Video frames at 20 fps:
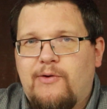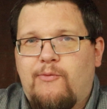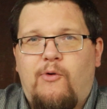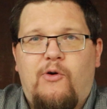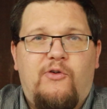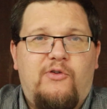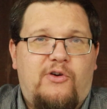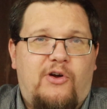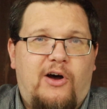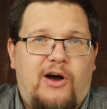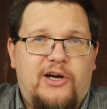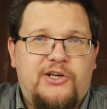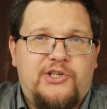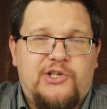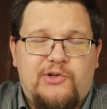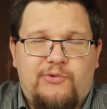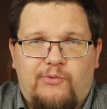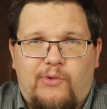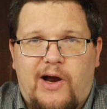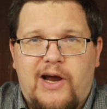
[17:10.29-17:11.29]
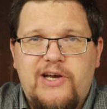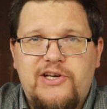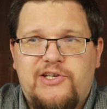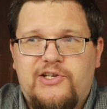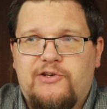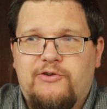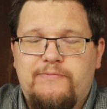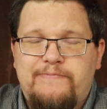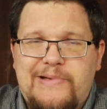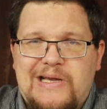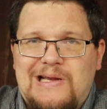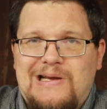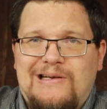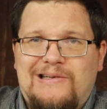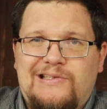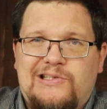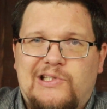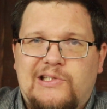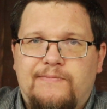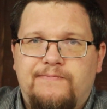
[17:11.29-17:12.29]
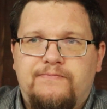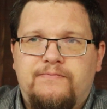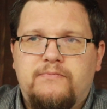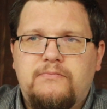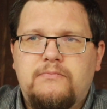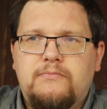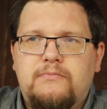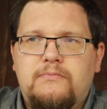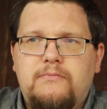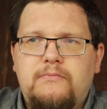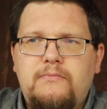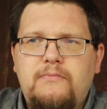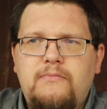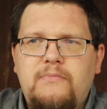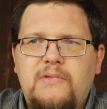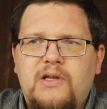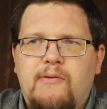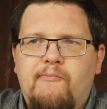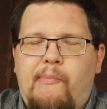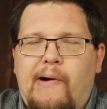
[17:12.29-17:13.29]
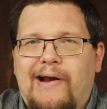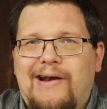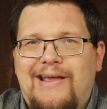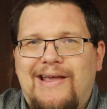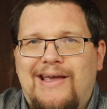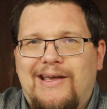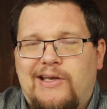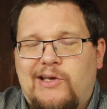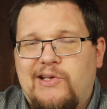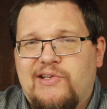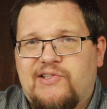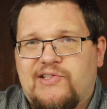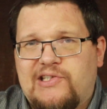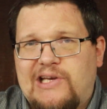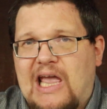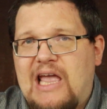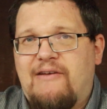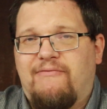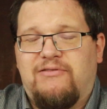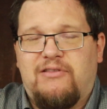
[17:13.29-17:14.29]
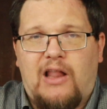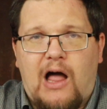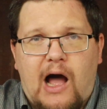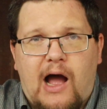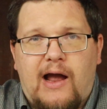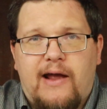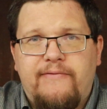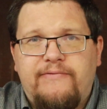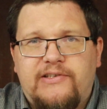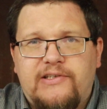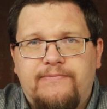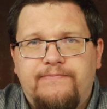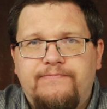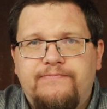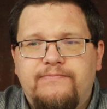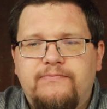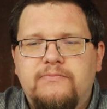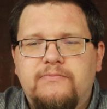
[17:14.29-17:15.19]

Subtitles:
It won't cost you rice or beans, but it can save lives